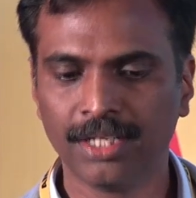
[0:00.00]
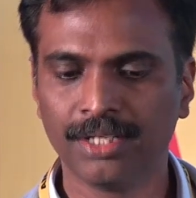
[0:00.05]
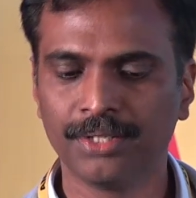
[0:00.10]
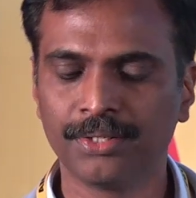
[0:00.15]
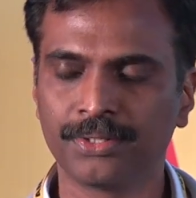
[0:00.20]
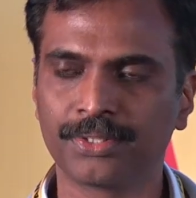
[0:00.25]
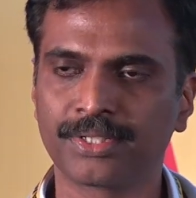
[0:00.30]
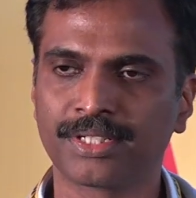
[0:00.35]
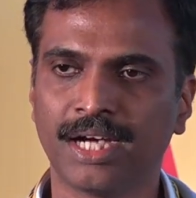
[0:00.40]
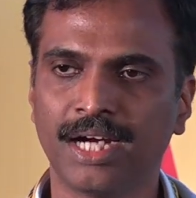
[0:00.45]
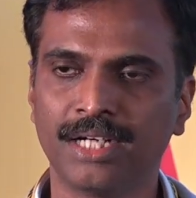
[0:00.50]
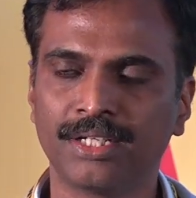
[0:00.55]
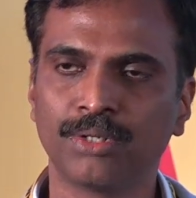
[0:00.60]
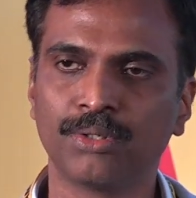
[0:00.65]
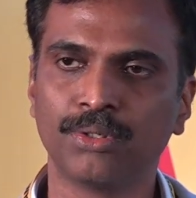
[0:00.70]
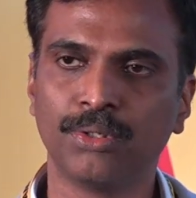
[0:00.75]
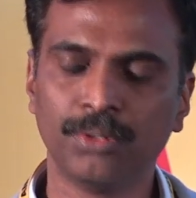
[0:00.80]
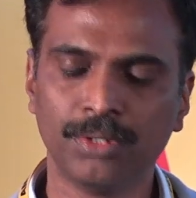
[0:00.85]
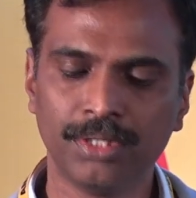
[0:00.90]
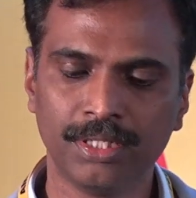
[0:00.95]
You have to start
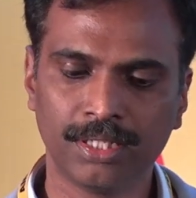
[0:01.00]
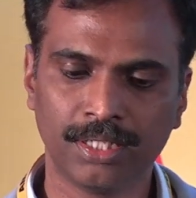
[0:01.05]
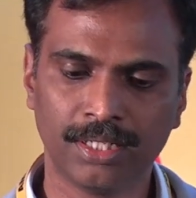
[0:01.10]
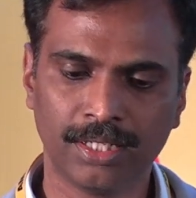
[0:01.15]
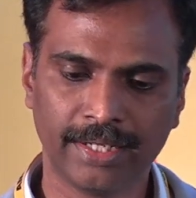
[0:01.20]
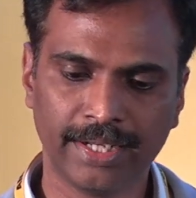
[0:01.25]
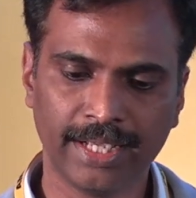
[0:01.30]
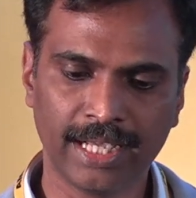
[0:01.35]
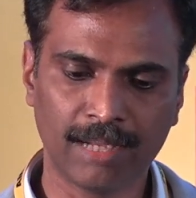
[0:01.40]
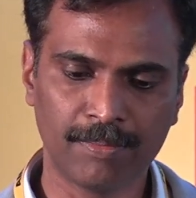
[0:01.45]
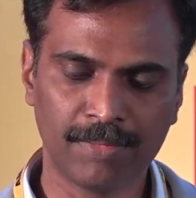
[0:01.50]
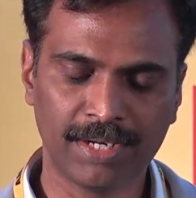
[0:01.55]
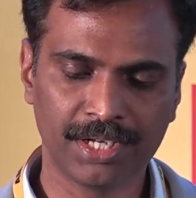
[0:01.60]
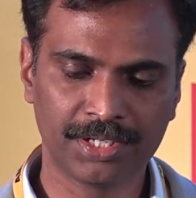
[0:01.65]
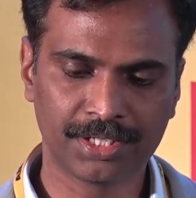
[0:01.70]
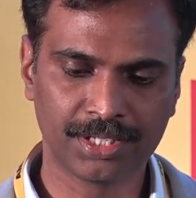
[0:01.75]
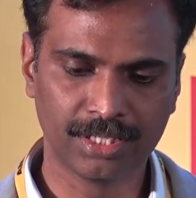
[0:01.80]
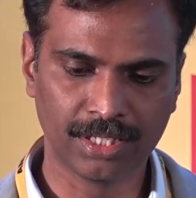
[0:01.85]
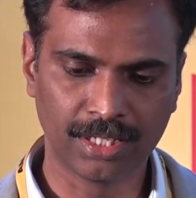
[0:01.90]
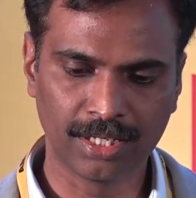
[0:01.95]
on good
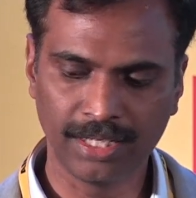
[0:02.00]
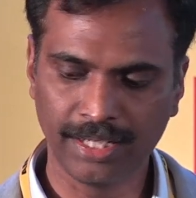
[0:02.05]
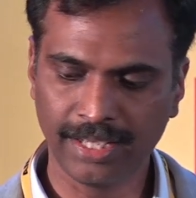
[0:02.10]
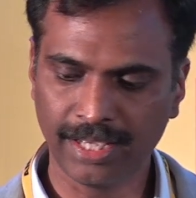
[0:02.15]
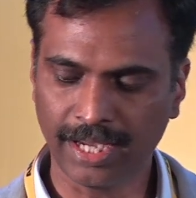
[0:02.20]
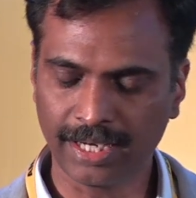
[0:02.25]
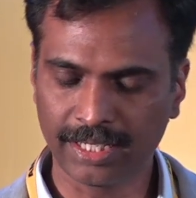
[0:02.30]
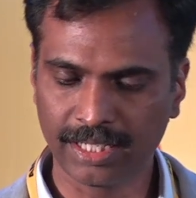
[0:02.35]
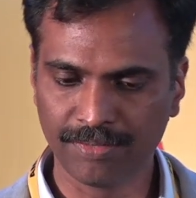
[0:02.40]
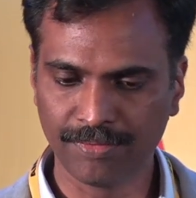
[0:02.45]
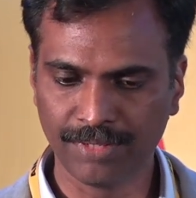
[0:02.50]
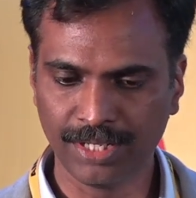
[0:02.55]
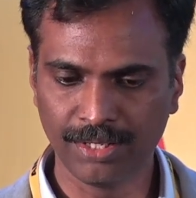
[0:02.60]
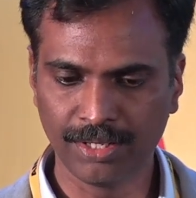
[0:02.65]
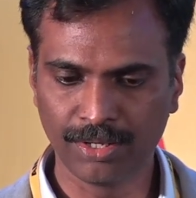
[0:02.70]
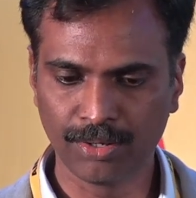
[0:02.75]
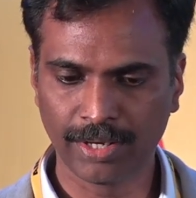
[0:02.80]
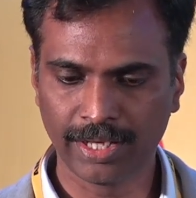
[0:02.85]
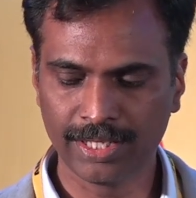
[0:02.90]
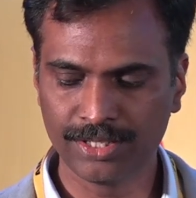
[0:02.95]
rehabilitation early, active
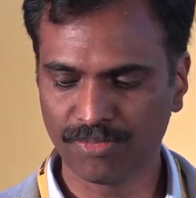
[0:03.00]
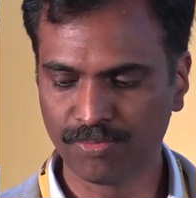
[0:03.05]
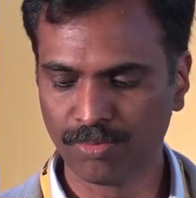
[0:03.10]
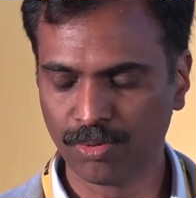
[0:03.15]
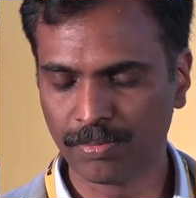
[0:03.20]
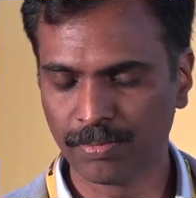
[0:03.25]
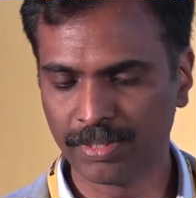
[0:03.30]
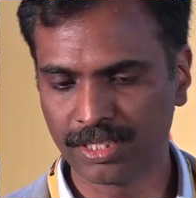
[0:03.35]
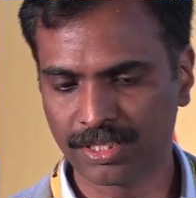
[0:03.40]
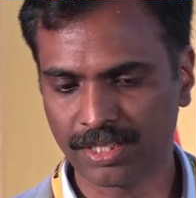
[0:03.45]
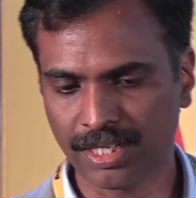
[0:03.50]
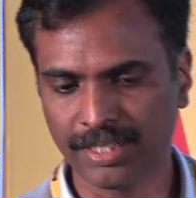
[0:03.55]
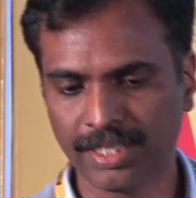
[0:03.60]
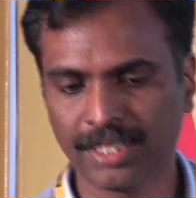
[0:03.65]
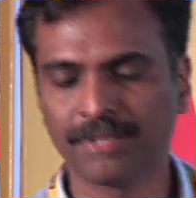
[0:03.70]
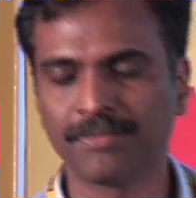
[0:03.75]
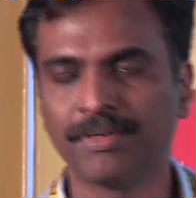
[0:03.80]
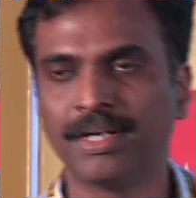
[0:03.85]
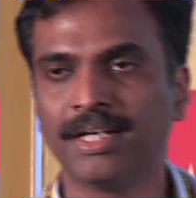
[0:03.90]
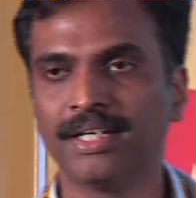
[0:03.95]
knee, range of movement,
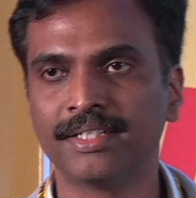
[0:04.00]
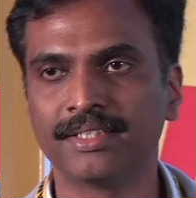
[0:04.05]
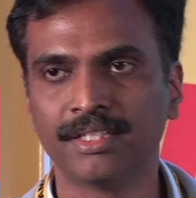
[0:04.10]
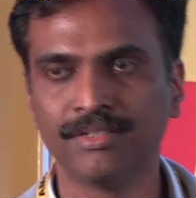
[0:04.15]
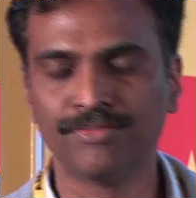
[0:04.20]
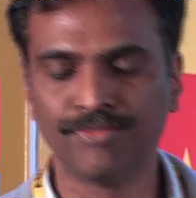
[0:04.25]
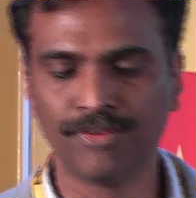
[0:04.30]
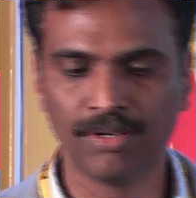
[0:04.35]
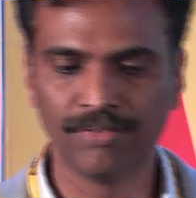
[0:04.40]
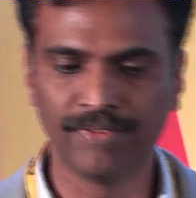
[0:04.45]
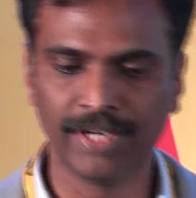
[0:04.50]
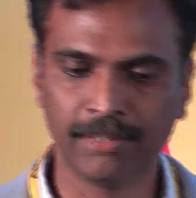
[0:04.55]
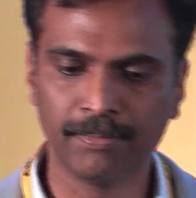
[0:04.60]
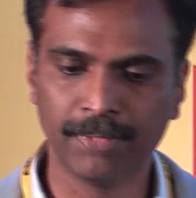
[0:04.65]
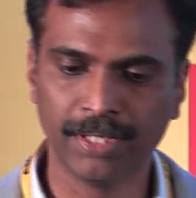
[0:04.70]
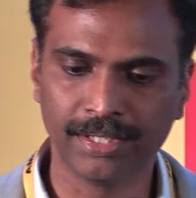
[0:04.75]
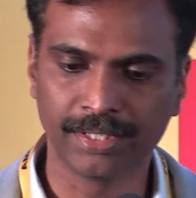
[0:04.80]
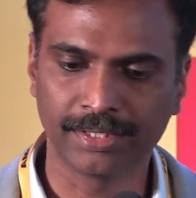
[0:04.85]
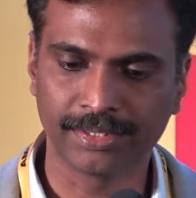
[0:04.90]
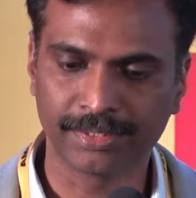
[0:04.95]
static quads, and full weight
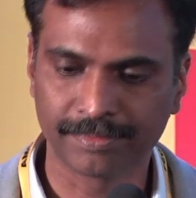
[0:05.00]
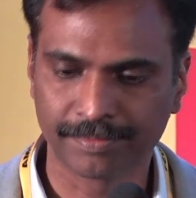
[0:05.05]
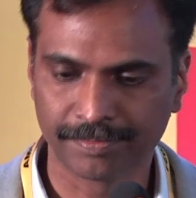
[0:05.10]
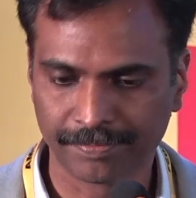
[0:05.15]
bearing.